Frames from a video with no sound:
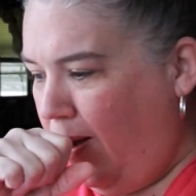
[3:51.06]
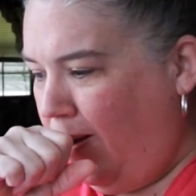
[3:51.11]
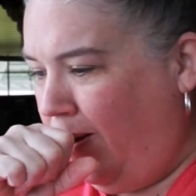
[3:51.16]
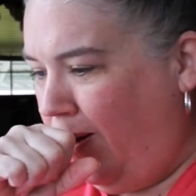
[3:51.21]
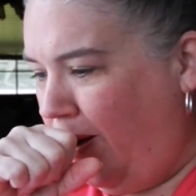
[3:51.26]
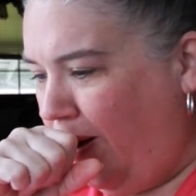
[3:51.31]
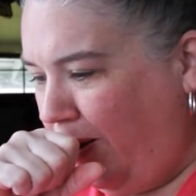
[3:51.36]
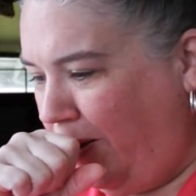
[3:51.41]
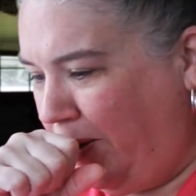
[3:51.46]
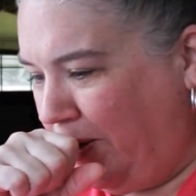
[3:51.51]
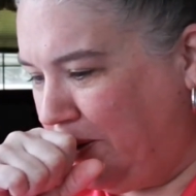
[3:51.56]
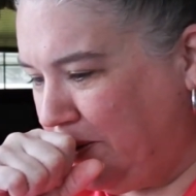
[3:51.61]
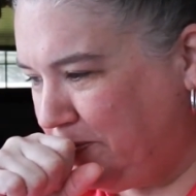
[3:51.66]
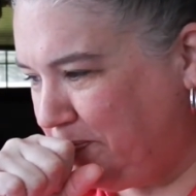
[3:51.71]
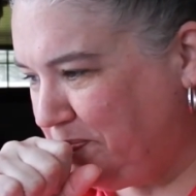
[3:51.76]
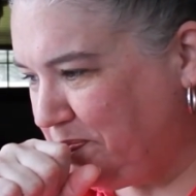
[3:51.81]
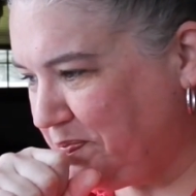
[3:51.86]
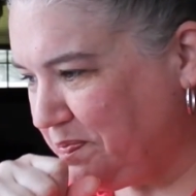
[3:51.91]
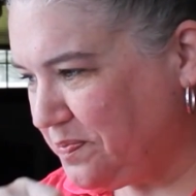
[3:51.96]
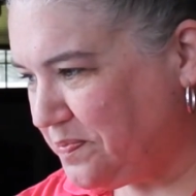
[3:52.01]
I
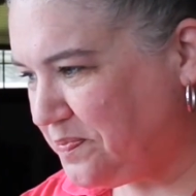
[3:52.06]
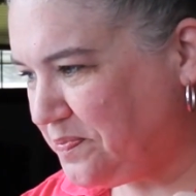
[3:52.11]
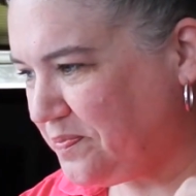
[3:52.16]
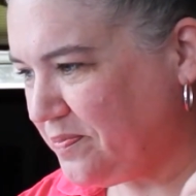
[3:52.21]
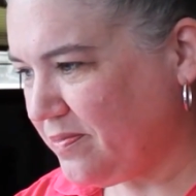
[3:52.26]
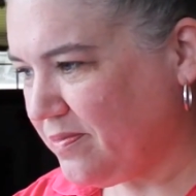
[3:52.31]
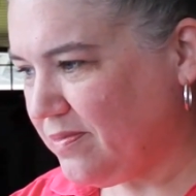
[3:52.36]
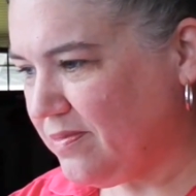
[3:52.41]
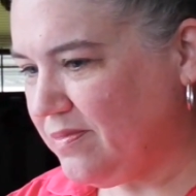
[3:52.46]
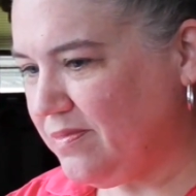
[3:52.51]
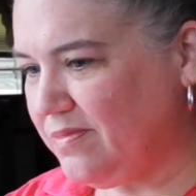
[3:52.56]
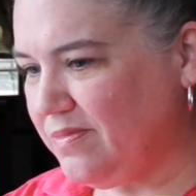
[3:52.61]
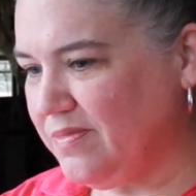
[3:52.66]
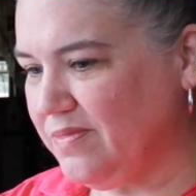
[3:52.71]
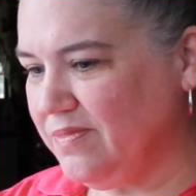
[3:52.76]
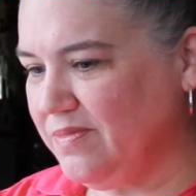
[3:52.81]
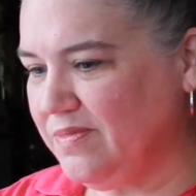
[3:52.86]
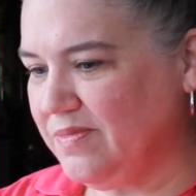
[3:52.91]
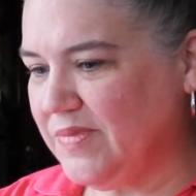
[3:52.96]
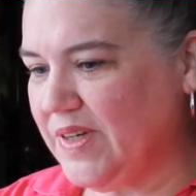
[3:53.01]

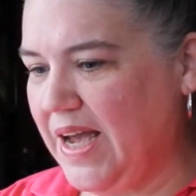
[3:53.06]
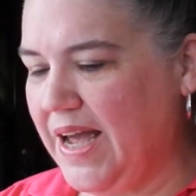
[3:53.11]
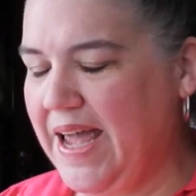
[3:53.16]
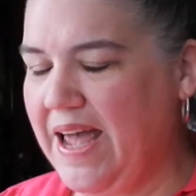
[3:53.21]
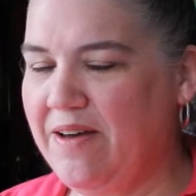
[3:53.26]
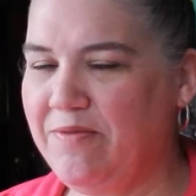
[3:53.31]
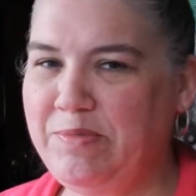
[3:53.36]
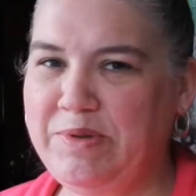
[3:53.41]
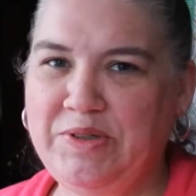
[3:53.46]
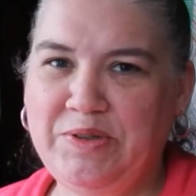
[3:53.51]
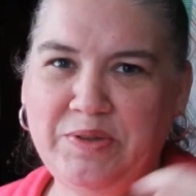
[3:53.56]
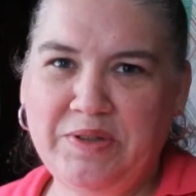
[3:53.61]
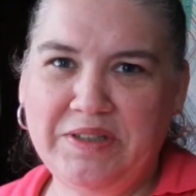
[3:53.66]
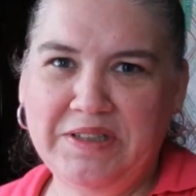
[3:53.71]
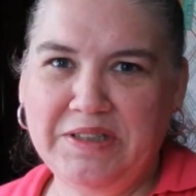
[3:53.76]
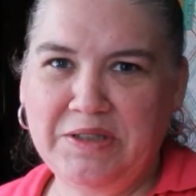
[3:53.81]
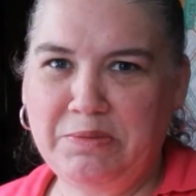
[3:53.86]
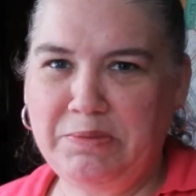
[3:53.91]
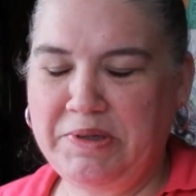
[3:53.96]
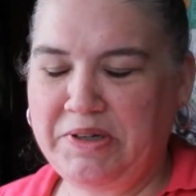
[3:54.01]
have been doing a
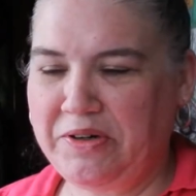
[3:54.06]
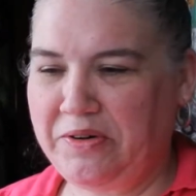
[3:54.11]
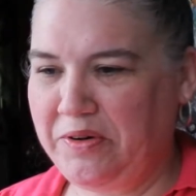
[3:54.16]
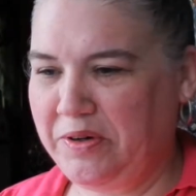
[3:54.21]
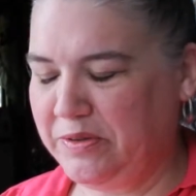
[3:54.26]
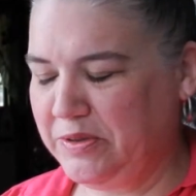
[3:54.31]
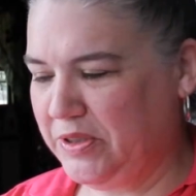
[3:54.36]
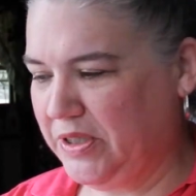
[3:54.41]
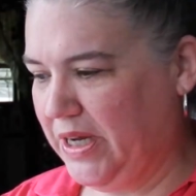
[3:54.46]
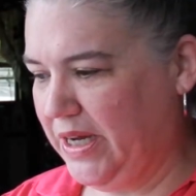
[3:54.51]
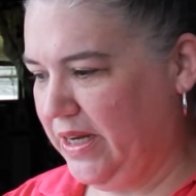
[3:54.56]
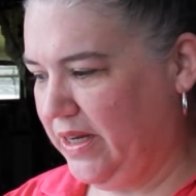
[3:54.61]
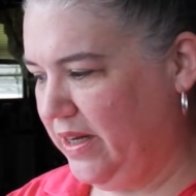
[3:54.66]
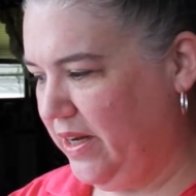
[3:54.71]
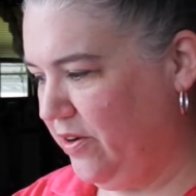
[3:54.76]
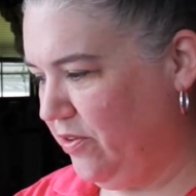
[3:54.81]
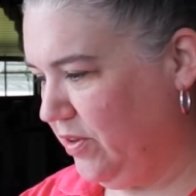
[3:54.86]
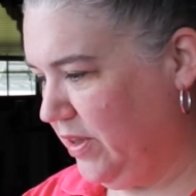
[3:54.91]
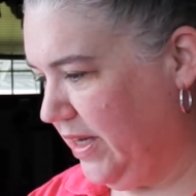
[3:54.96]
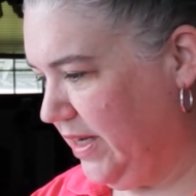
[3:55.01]
little bit of crocheting
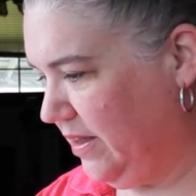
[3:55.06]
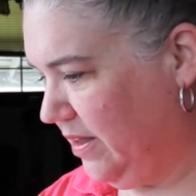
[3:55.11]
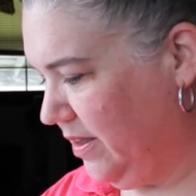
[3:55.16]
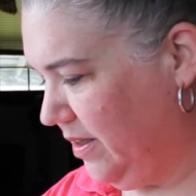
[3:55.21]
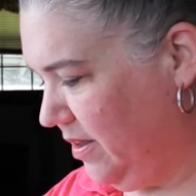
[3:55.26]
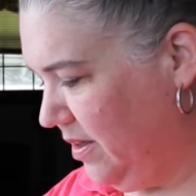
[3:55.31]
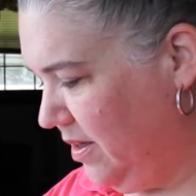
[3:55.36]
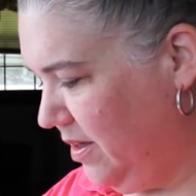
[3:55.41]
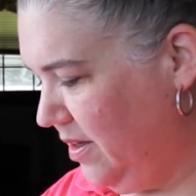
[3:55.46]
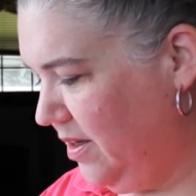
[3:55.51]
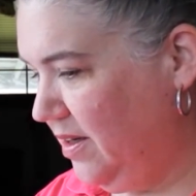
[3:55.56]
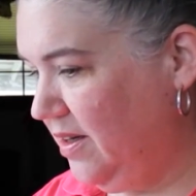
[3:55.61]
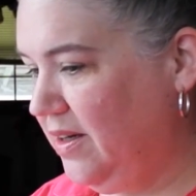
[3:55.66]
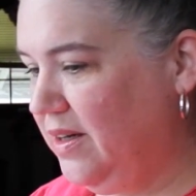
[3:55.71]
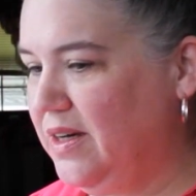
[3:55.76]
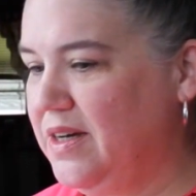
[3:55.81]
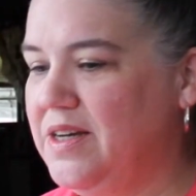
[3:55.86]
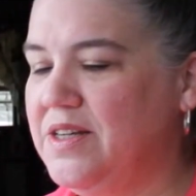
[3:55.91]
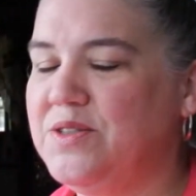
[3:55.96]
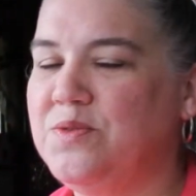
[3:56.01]
here lately
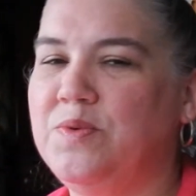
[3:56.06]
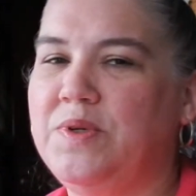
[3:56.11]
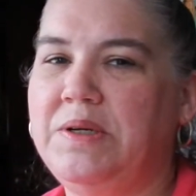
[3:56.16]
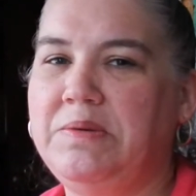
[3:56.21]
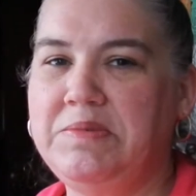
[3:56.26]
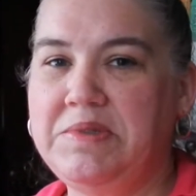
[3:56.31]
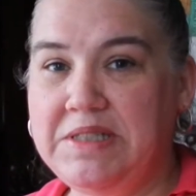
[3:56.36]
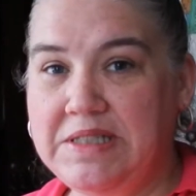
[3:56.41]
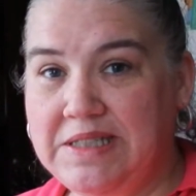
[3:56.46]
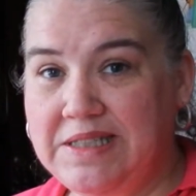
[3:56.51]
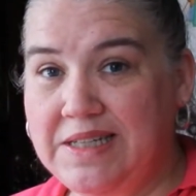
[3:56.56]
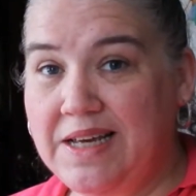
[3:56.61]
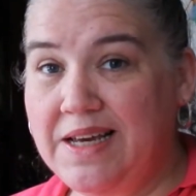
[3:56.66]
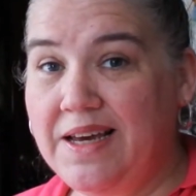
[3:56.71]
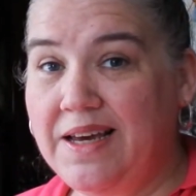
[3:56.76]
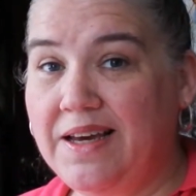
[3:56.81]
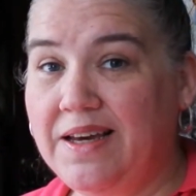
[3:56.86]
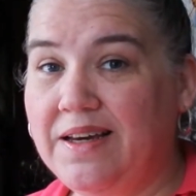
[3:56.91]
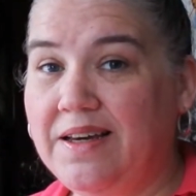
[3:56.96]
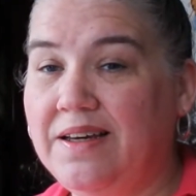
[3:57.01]
because when I'm
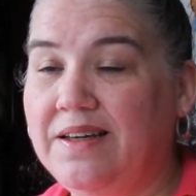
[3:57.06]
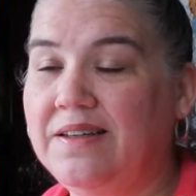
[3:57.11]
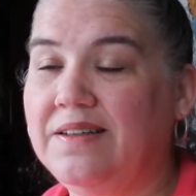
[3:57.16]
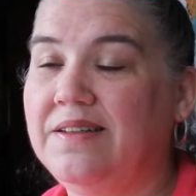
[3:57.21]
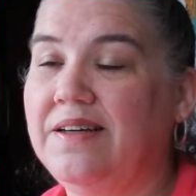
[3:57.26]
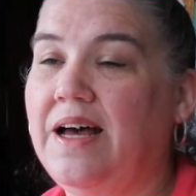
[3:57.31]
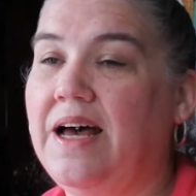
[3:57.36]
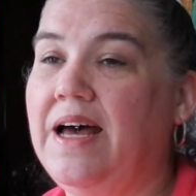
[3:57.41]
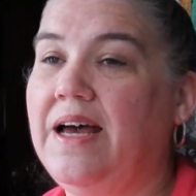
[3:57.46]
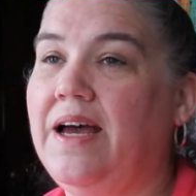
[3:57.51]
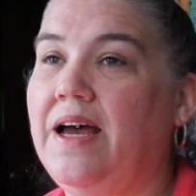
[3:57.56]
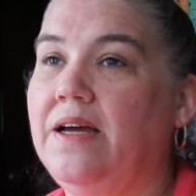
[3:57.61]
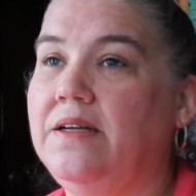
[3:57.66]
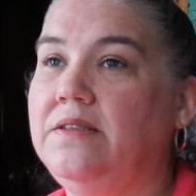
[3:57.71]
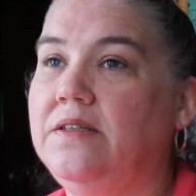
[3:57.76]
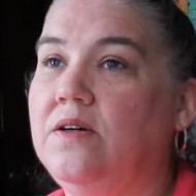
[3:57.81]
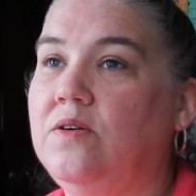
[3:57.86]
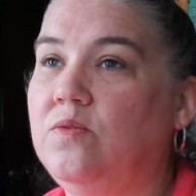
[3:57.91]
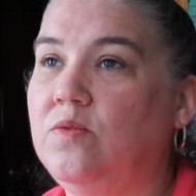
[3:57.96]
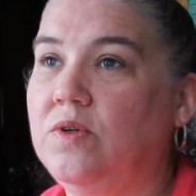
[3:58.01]
sick, I, I,
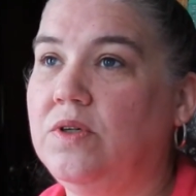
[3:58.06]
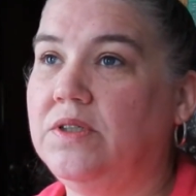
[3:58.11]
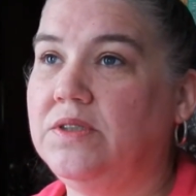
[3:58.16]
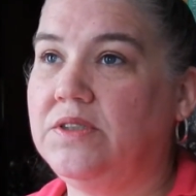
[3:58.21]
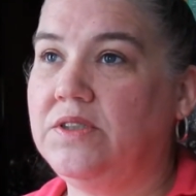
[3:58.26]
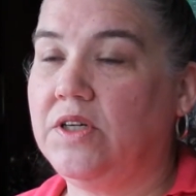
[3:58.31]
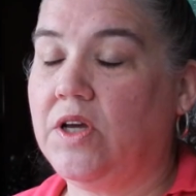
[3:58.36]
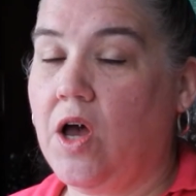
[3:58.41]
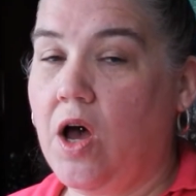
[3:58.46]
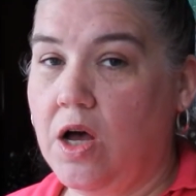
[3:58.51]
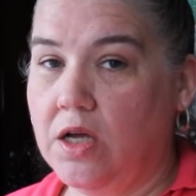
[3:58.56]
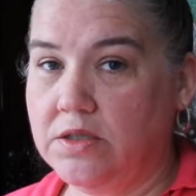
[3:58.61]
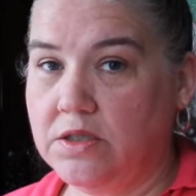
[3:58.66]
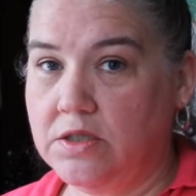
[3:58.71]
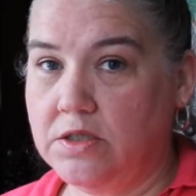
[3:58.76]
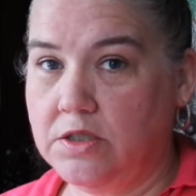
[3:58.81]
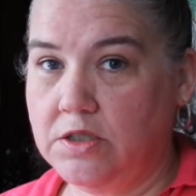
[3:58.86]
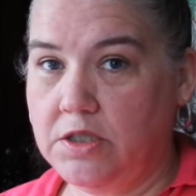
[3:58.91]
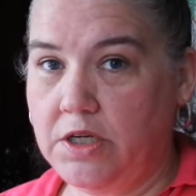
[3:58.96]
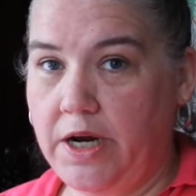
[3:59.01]
don't want to
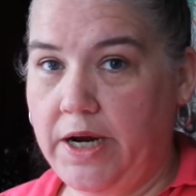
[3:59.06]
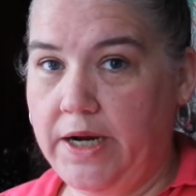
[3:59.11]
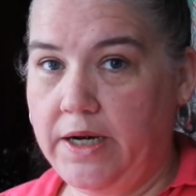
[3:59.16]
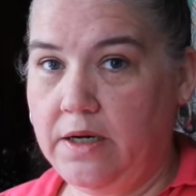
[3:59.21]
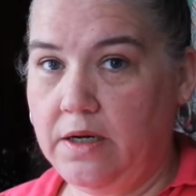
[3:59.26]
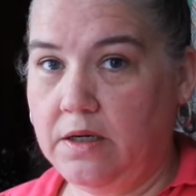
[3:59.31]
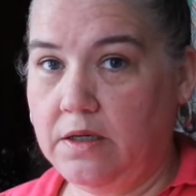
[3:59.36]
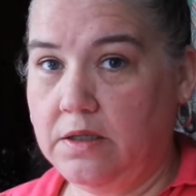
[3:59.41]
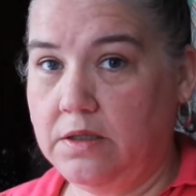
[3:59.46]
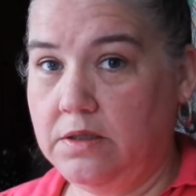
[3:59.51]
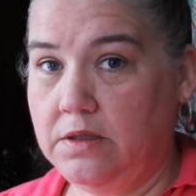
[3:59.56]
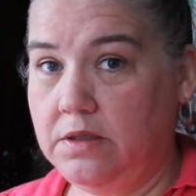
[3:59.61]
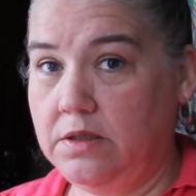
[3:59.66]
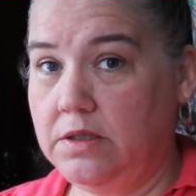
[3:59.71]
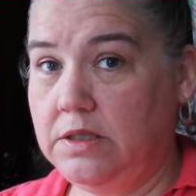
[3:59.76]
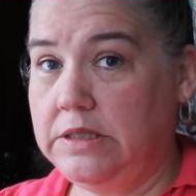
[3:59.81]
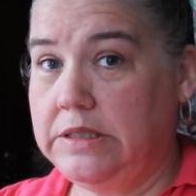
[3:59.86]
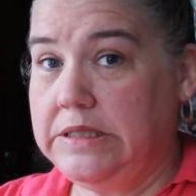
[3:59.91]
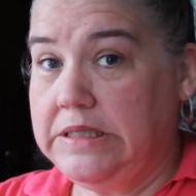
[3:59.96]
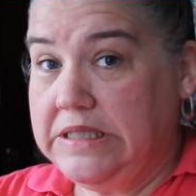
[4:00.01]
concentrate on
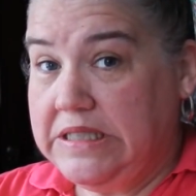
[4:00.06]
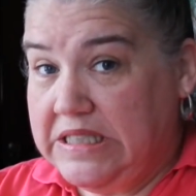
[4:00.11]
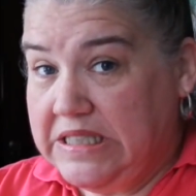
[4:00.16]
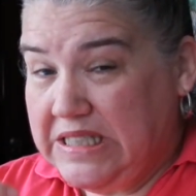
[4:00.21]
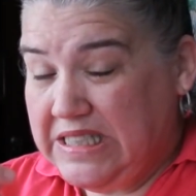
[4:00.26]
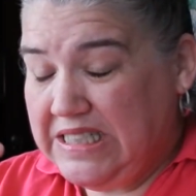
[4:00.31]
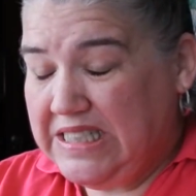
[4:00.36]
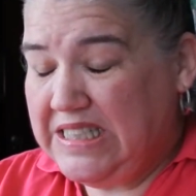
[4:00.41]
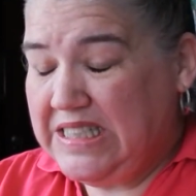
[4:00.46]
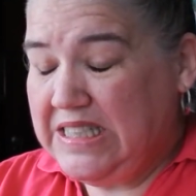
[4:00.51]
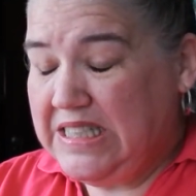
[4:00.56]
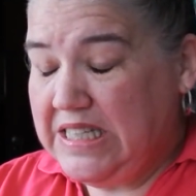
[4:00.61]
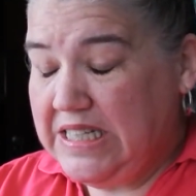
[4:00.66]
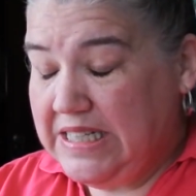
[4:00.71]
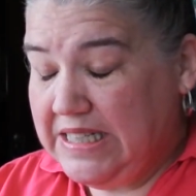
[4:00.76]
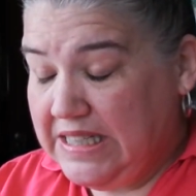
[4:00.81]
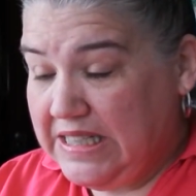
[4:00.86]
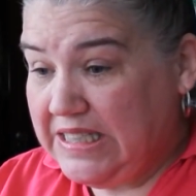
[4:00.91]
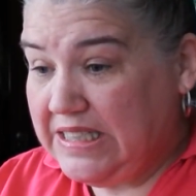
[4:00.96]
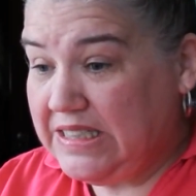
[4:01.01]
the, the,
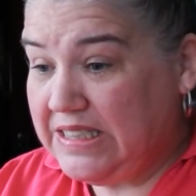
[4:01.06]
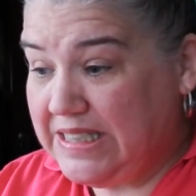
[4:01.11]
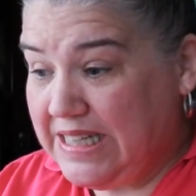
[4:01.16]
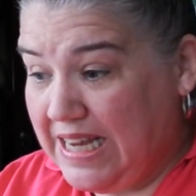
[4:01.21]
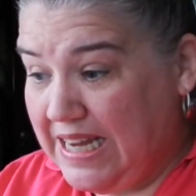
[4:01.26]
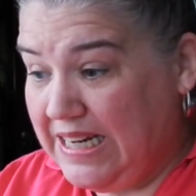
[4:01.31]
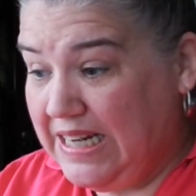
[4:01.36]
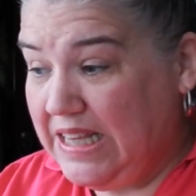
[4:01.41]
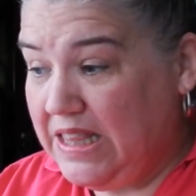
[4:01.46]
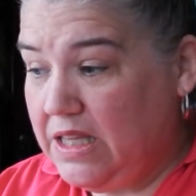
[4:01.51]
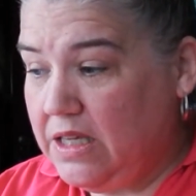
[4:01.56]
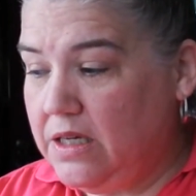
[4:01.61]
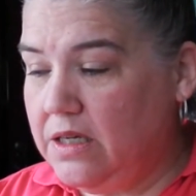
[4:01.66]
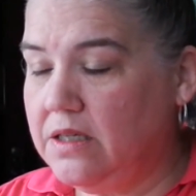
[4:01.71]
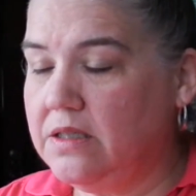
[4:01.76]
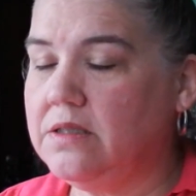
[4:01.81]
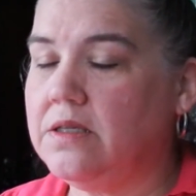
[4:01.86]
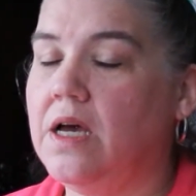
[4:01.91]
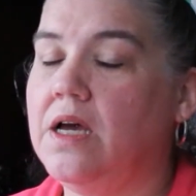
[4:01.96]
little tiny things.